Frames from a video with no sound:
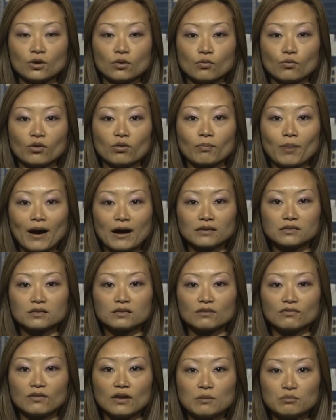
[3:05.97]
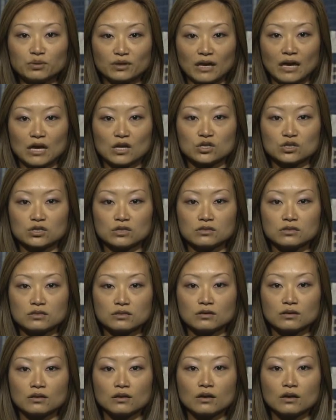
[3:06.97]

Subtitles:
with positive implications,